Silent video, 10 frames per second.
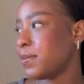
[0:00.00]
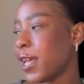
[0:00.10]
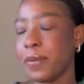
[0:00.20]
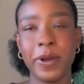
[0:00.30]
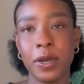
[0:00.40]

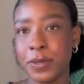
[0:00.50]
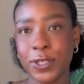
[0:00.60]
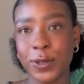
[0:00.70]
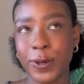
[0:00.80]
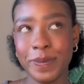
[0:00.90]
my apartment
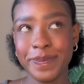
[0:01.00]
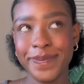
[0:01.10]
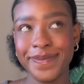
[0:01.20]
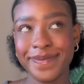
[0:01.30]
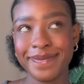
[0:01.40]
tour.
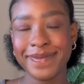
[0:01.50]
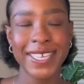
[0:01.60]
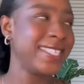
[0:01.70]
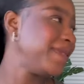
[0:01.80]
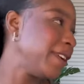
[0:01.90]

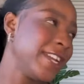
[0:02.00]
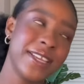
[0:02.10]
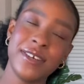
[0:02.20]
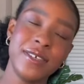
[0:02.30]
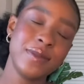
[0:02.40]
It's very
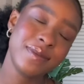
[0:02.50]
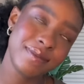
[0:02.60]
little.